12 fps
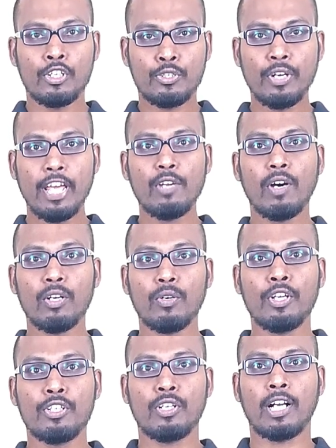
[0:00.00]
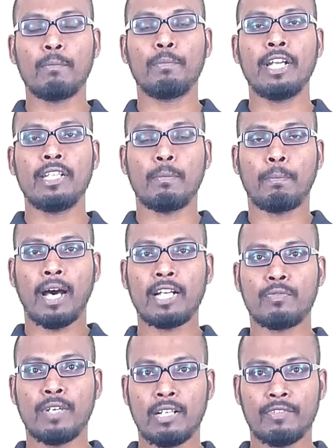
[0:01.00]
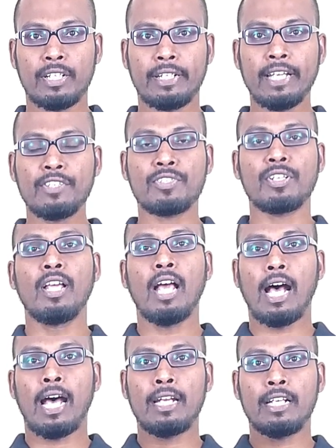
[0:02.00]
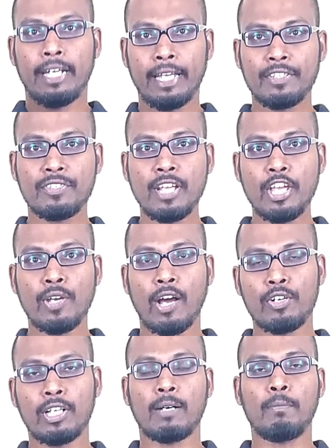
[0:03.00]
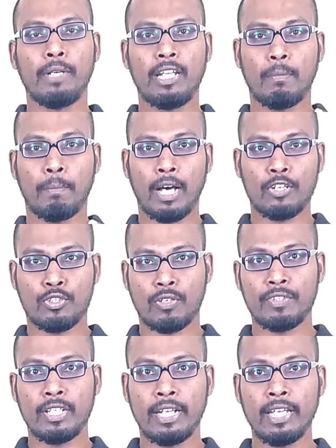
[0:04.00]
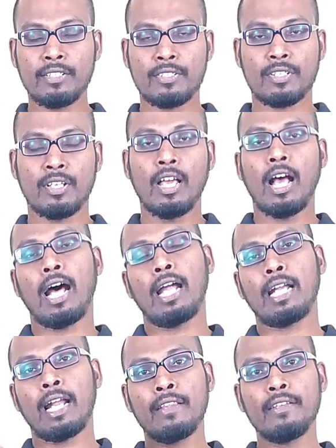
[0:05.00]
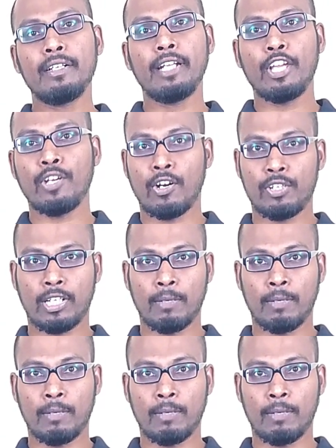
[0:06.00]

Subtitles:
Today you are going to complete the part 1 of the text, and next day you have to complete the part 2 of the next, and another day you have to